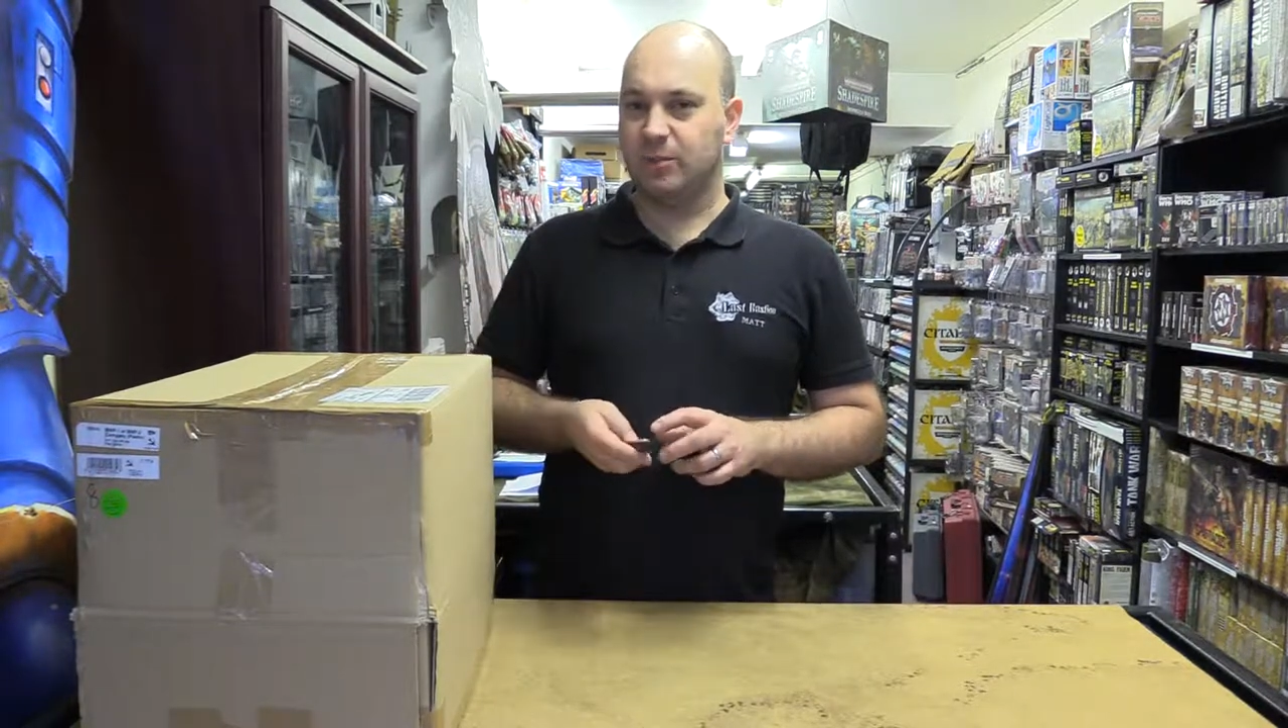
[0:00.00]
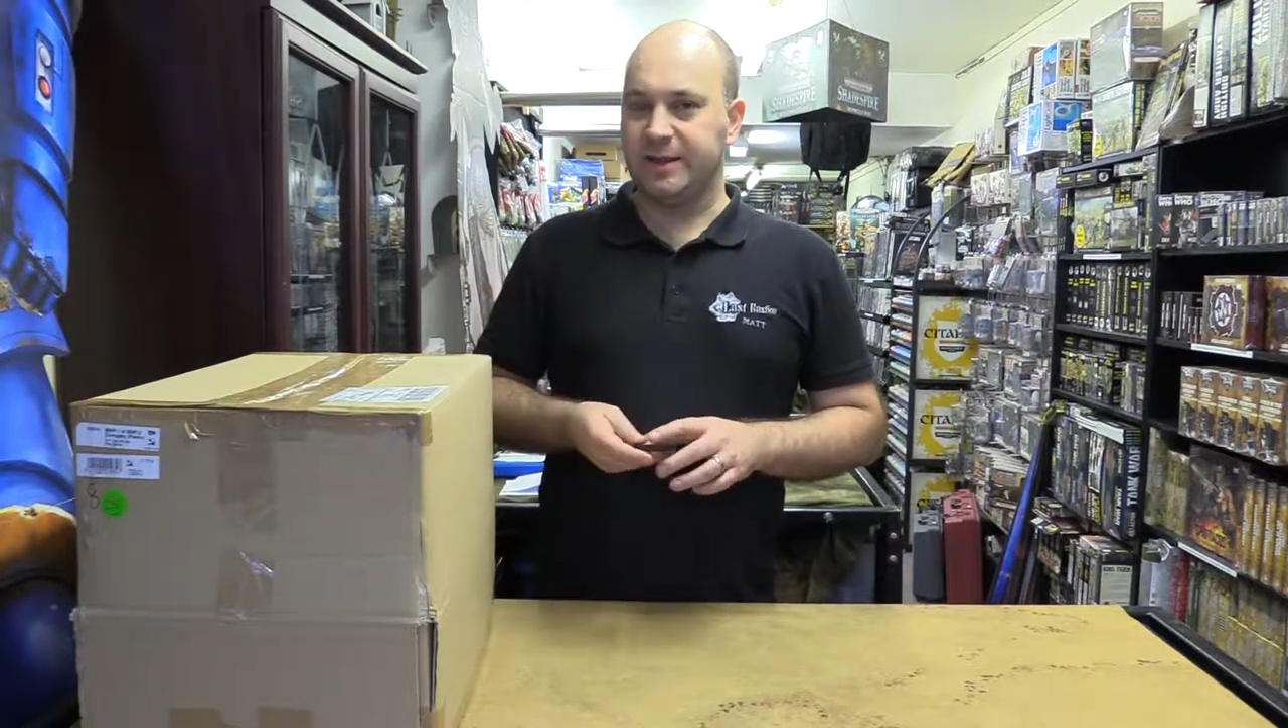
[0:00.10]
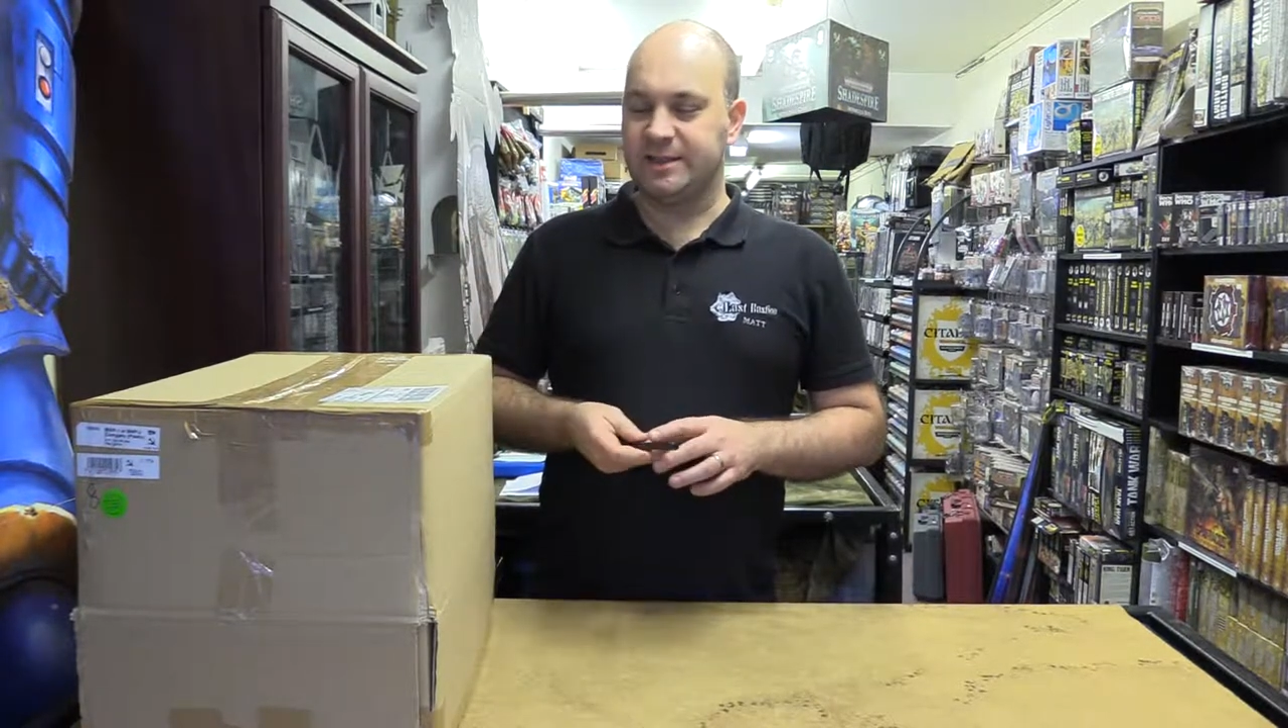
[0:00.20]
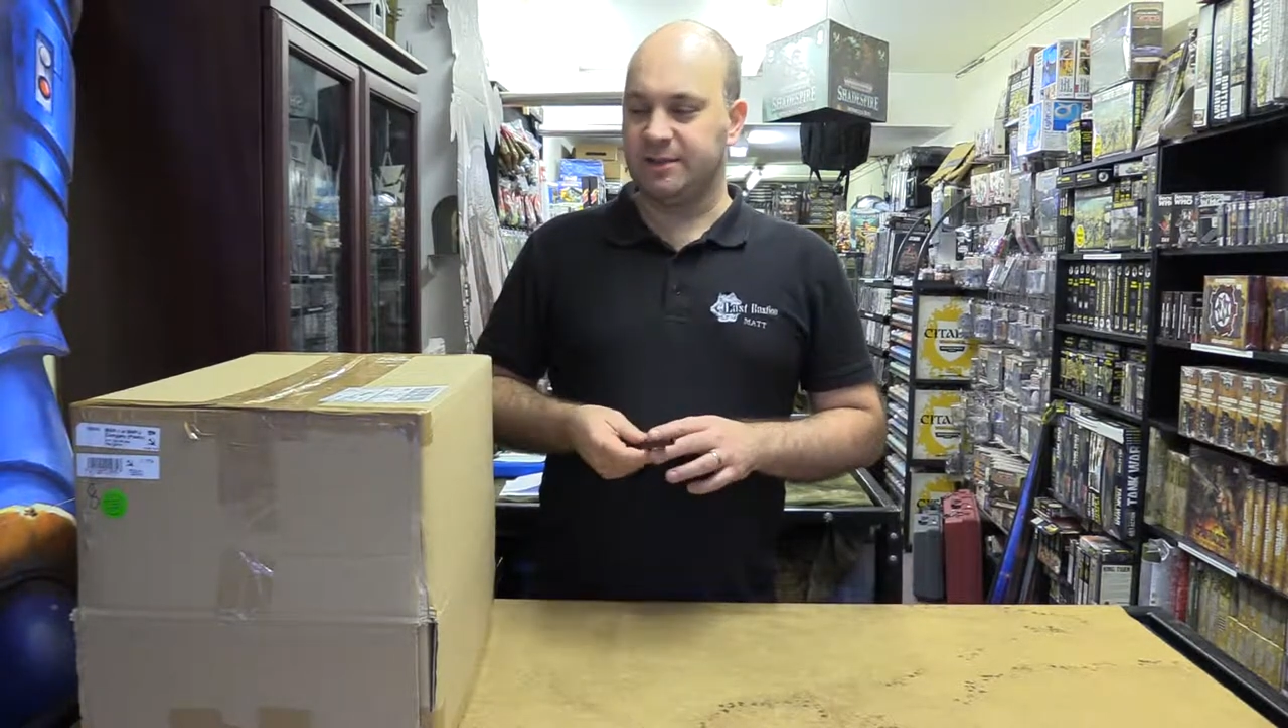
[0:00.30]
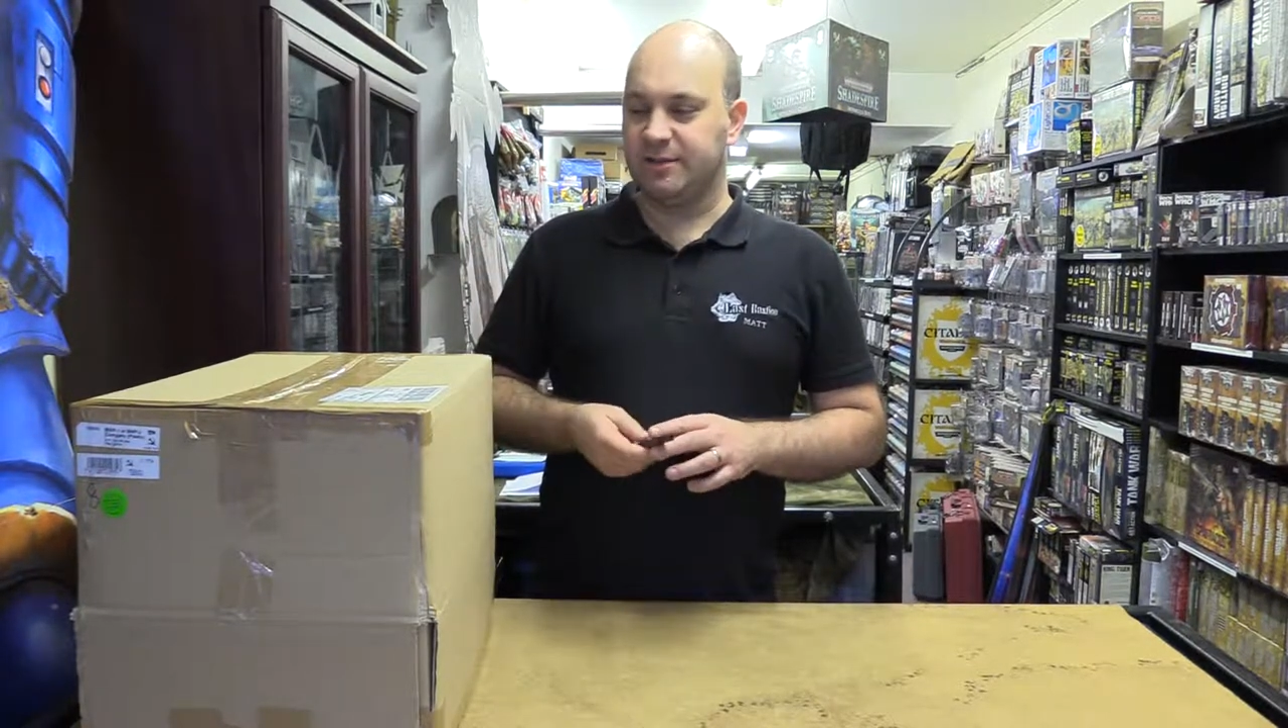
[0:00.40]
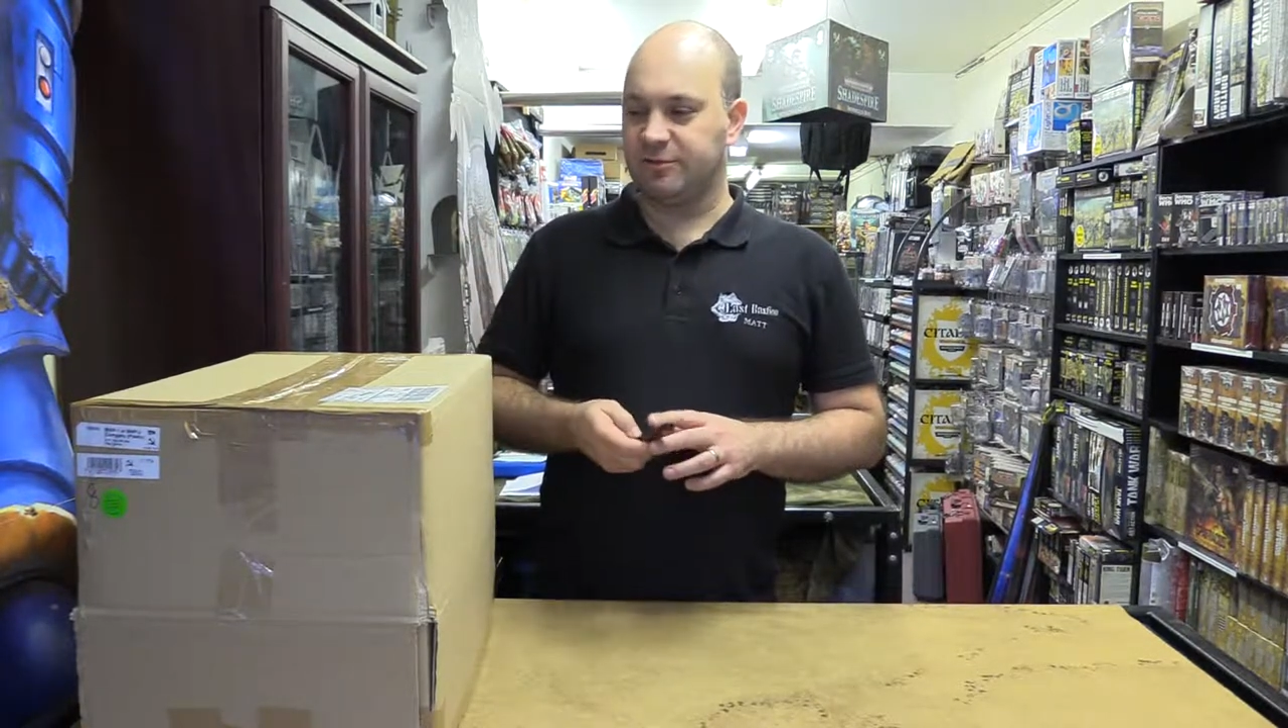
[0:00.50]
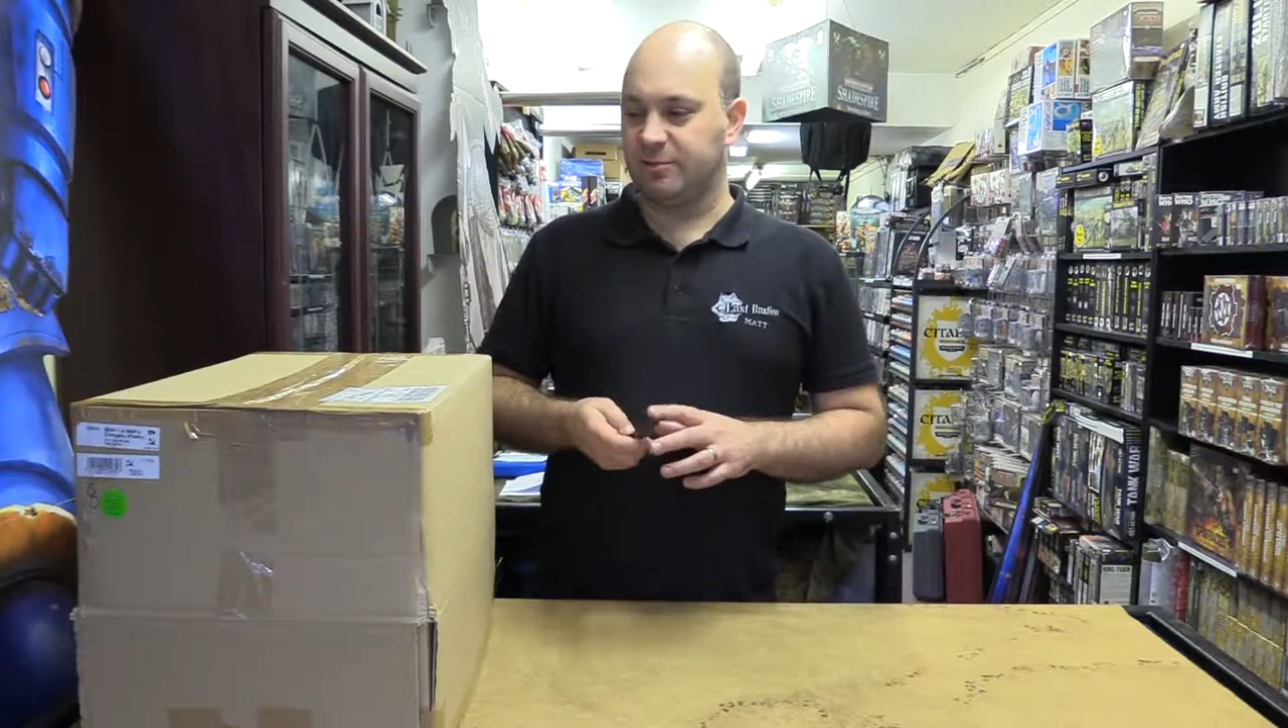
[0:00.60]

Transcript: waiting for this